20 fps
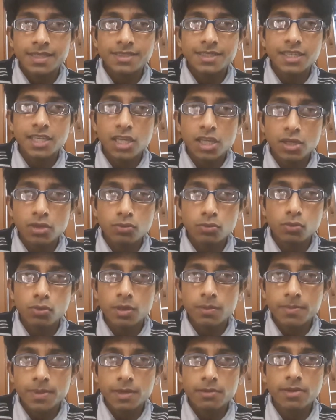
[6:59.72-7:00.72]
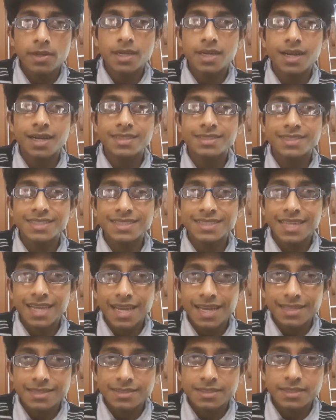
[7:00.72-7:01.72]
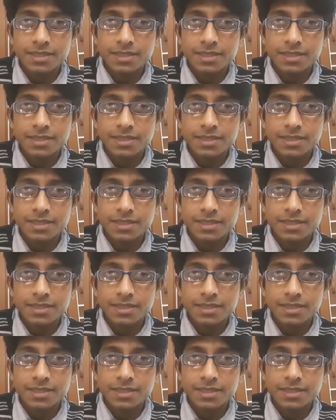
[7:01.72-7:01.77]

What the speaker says: he will be regarded as